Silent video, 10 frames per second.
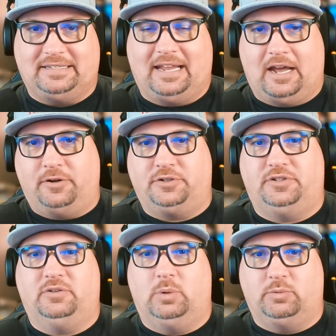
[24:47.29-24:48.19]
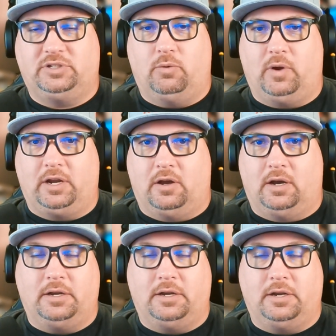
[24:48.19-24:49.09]
I understood what was going
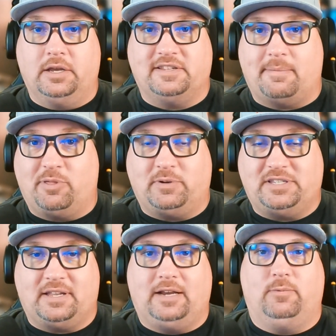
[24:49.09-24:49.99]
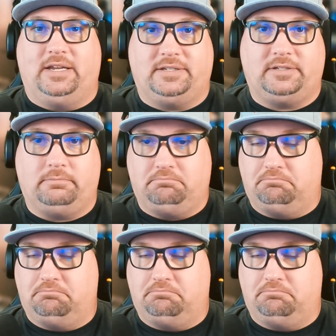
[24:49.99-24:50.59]
on. Something went sideways.